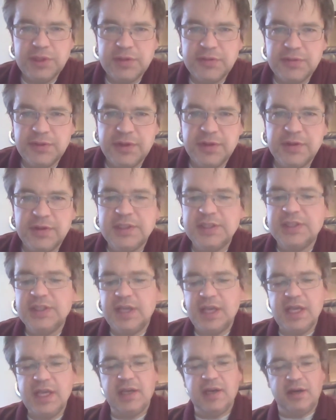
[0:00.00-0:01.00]
It's for the
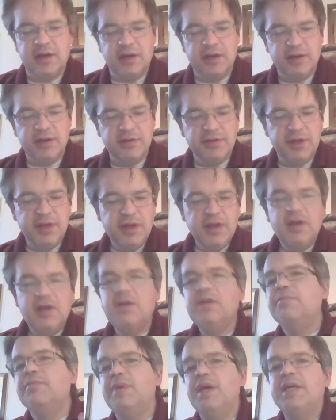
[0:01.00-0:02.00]
sake of
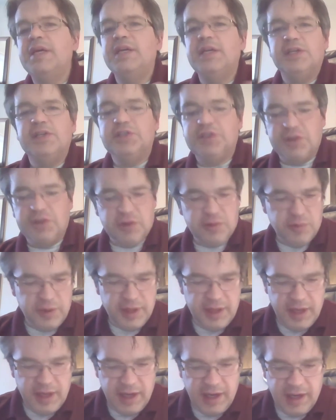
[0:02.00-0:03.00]
making sure
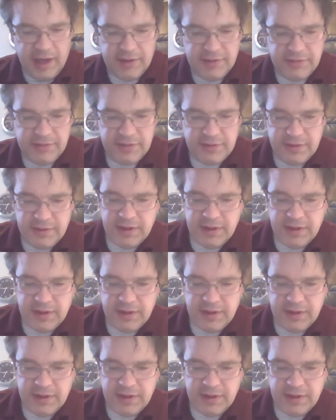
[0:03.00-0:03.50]
we have